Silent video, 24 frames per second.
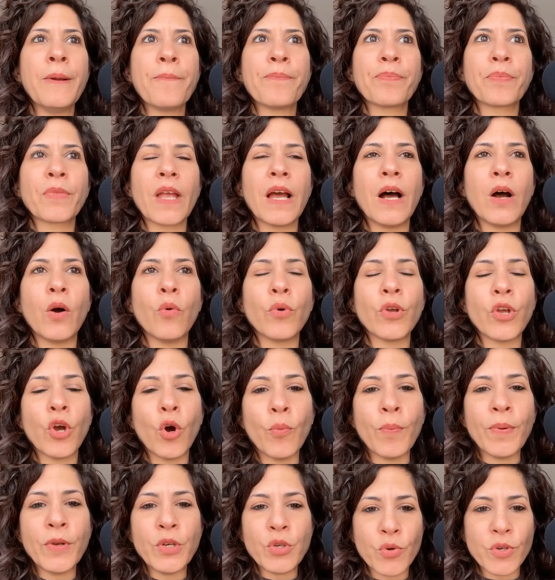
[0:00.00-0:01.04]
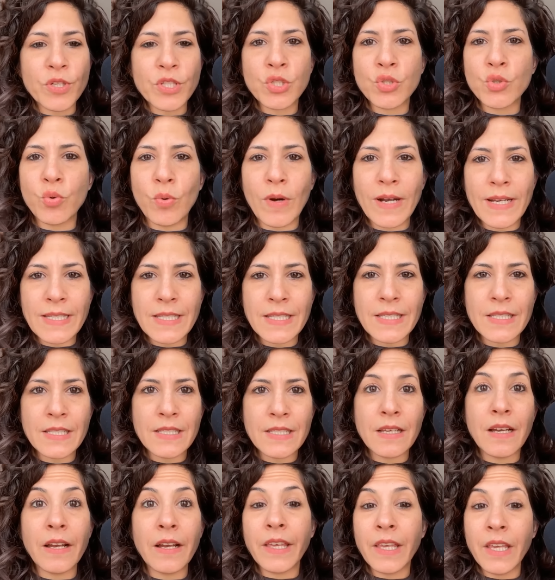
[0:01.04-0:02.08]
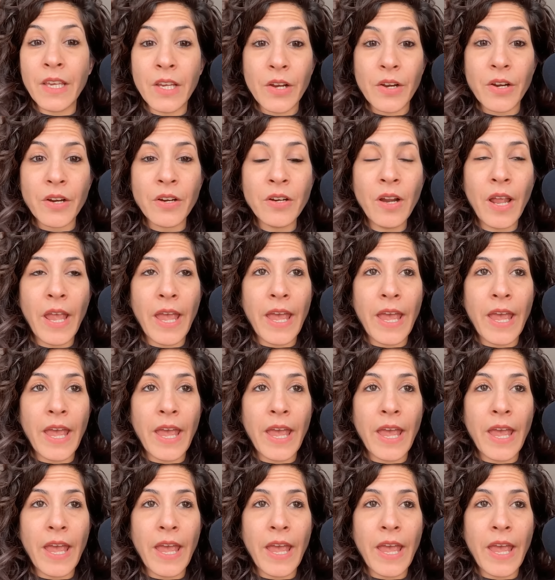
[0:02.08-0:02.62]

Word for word: Uh, we open doors twice a year,